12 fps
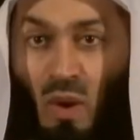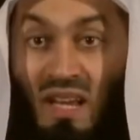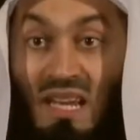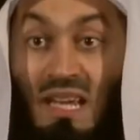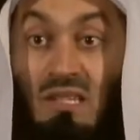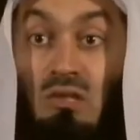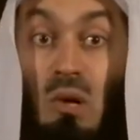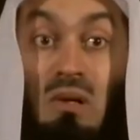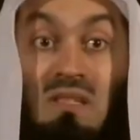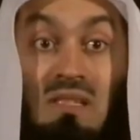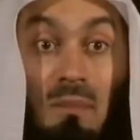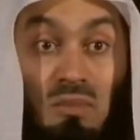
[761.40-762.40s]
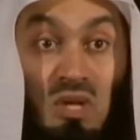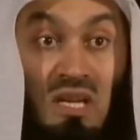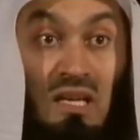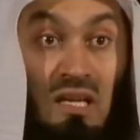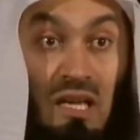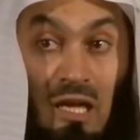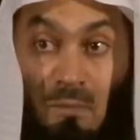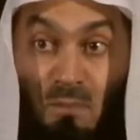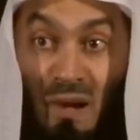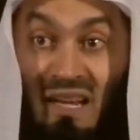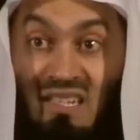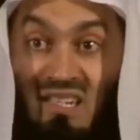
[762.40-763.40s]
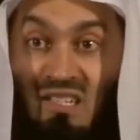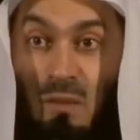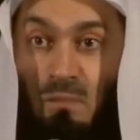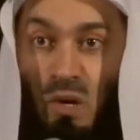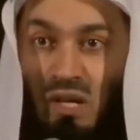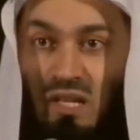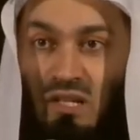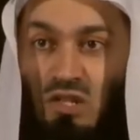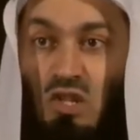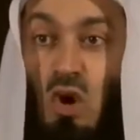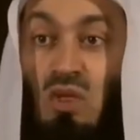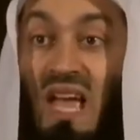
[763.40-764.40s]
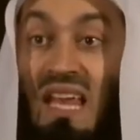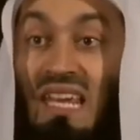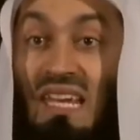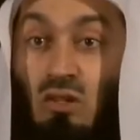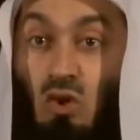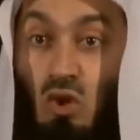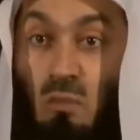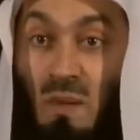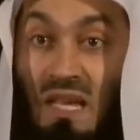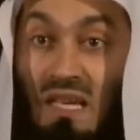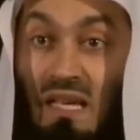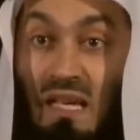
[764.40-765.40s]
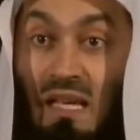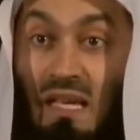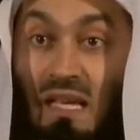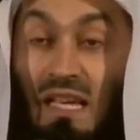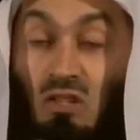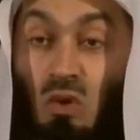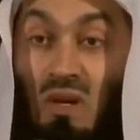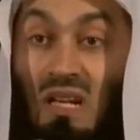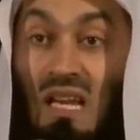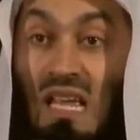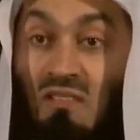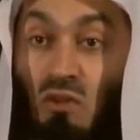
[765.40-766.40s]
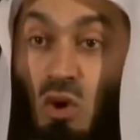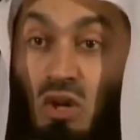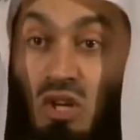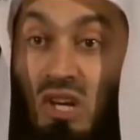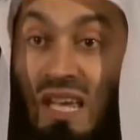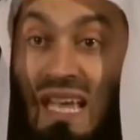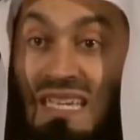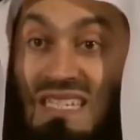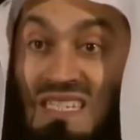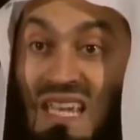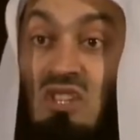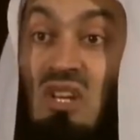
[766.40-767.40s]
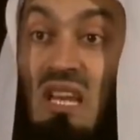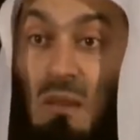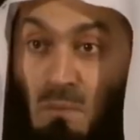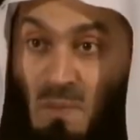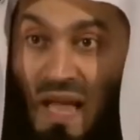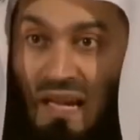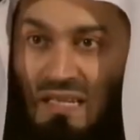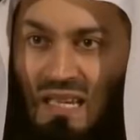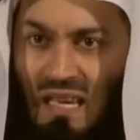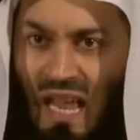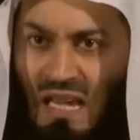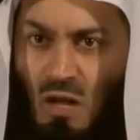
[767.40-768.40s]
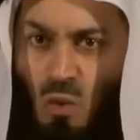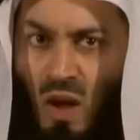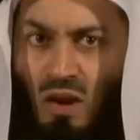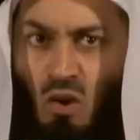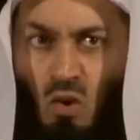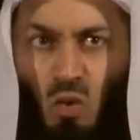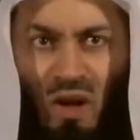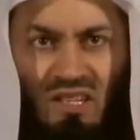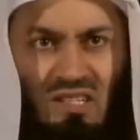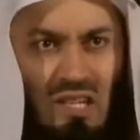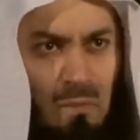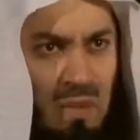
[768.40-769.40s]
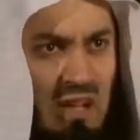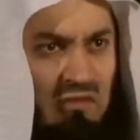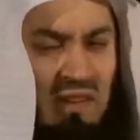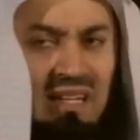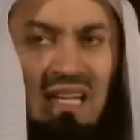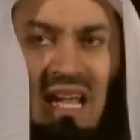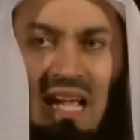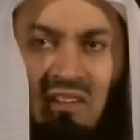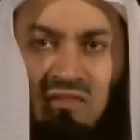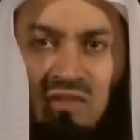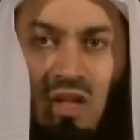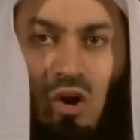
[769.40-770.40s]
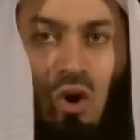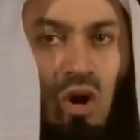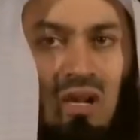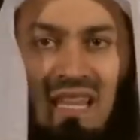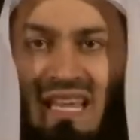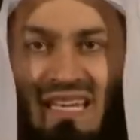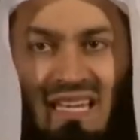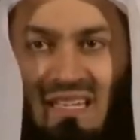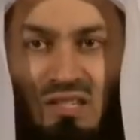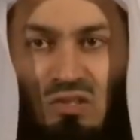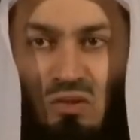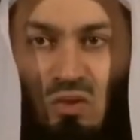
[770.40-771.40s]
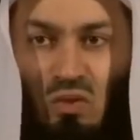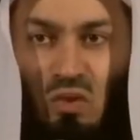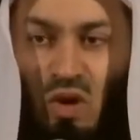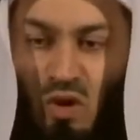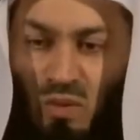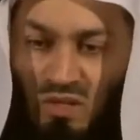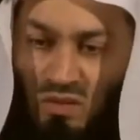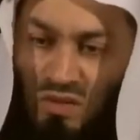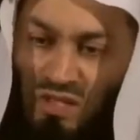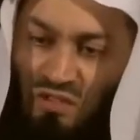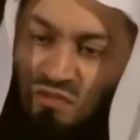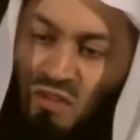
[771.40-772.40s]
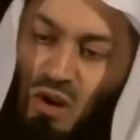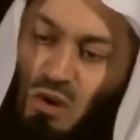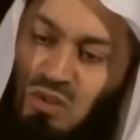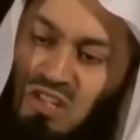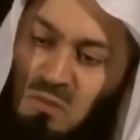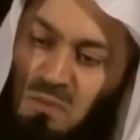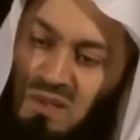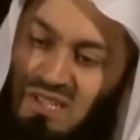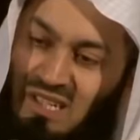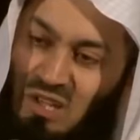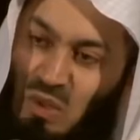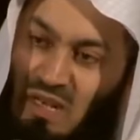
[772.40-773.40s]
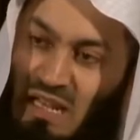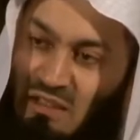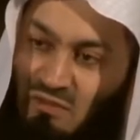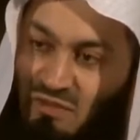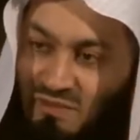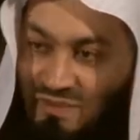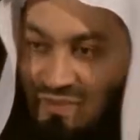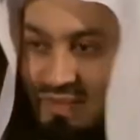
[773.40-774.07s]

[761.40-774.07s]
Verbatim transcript: when he taught something, he practiced upon it, so that it could be, it could leave or create such an impact that anyone who wanted a perfect life, all they needed to do was to just follow this particular life.